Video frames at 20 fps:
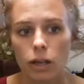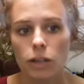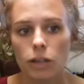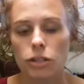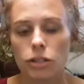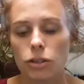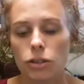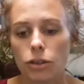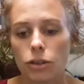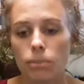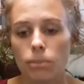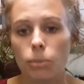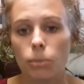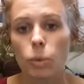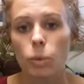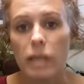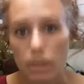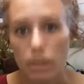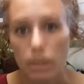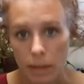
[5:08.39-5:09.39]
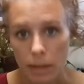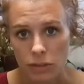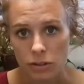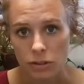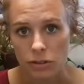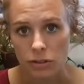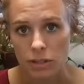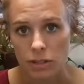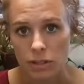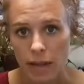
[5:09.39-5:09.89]
So the weak
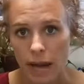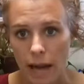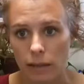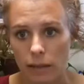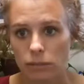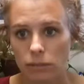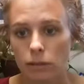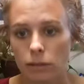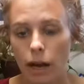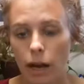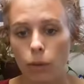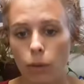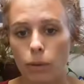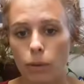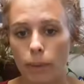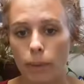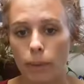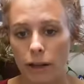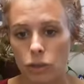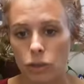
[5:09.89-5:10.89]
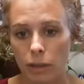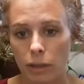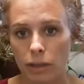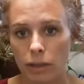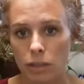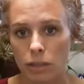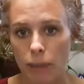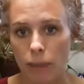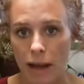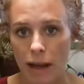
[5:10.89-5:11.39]
muscles that help perpetuate
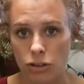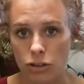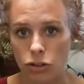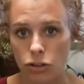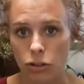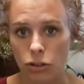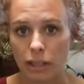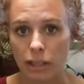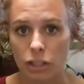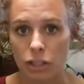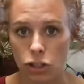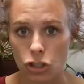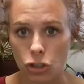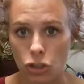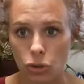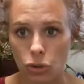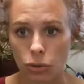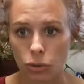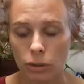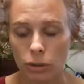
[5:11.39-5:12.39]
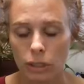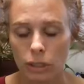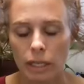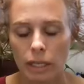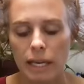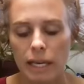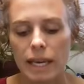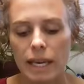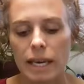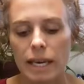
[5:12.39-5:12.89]
this postural issue
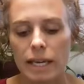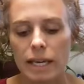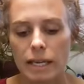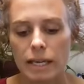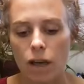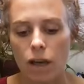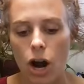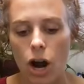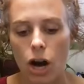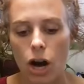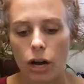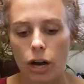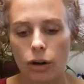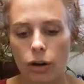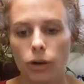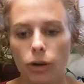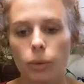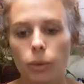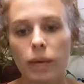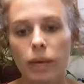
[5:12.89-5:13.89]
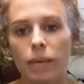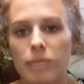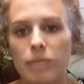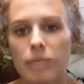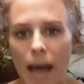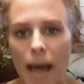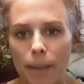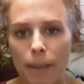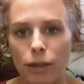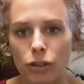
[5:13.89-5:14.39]
are weak
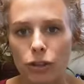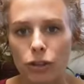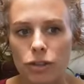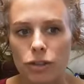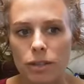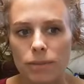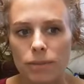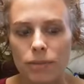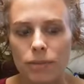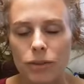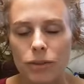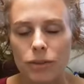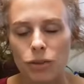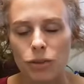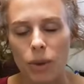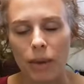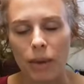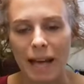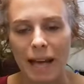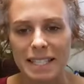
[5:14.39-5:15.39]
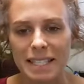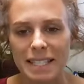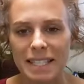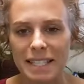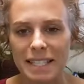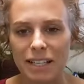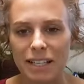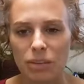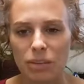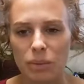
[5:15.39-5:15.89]
abdominals. So I'm
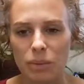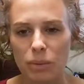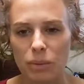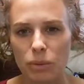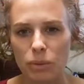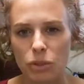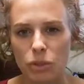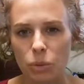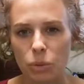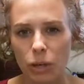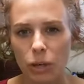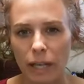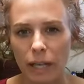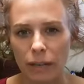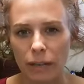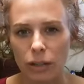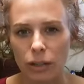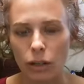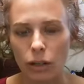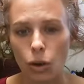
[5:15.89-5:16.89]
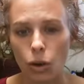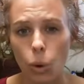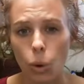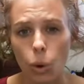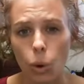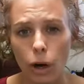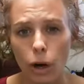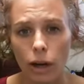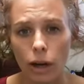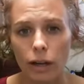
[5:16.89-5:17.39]
constantly telling people to work out their
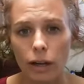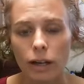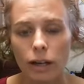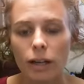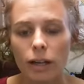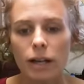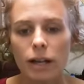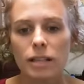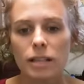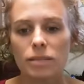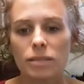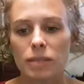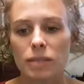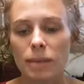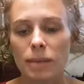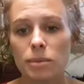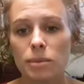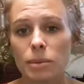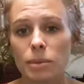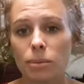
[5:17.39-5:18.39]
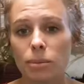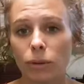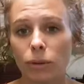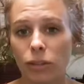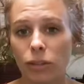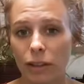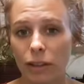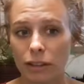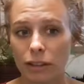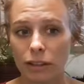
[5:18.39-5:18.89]
core. Sometimes people
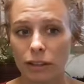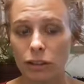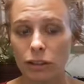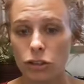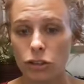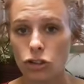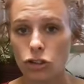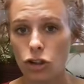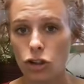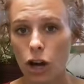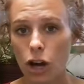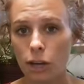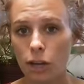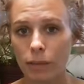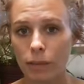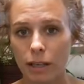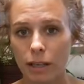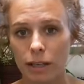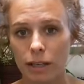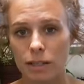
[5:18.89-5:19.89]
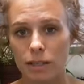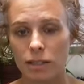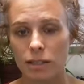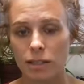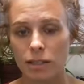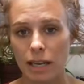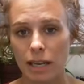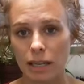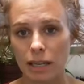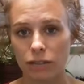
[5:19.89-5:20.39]
think that they're strong because
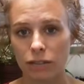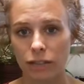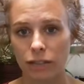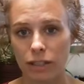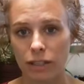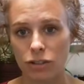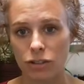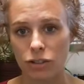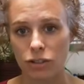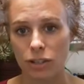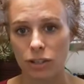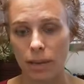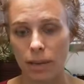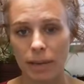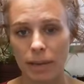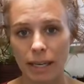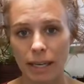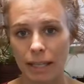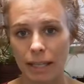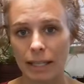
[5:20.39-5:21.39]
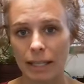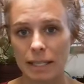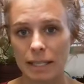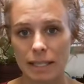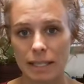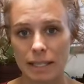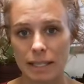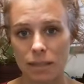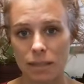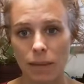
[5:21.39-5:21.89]
they can flex their stomach and they
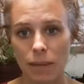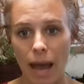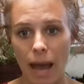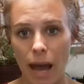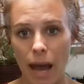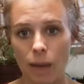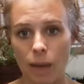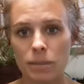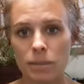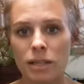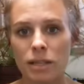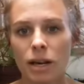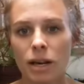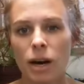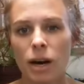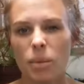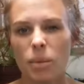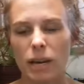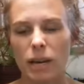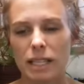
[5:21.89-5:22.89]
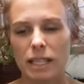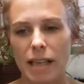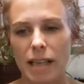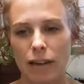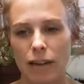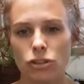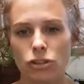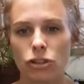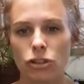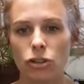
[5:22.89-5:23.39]
see some abs, but it's
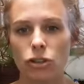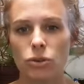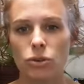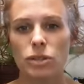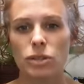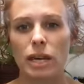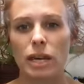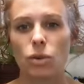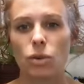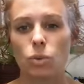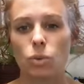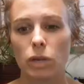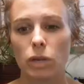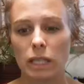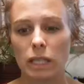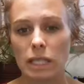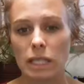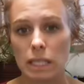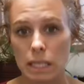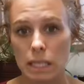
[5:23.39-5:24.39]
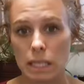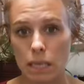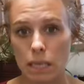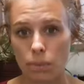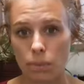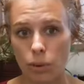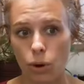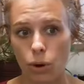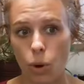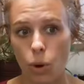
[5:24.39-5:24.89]
actually those like really
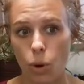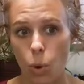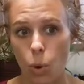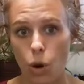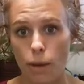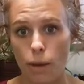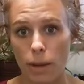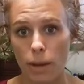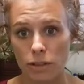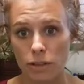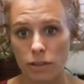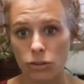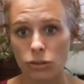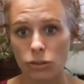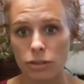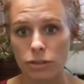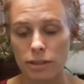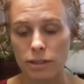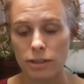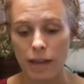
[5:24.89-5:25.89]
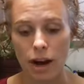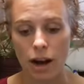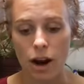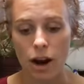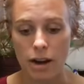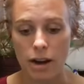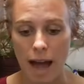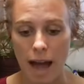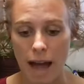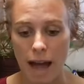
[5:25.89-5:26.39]
deep core muscles that
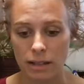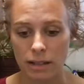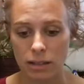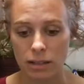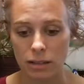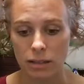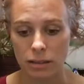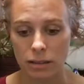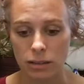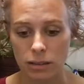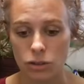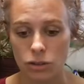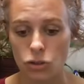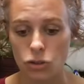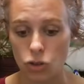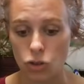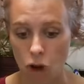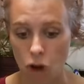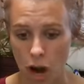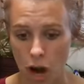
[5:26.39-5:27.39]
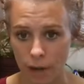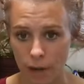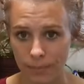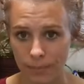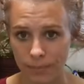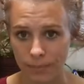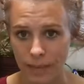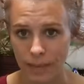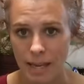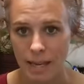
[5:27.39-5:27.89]
are not
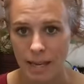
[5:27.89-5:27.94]
strong.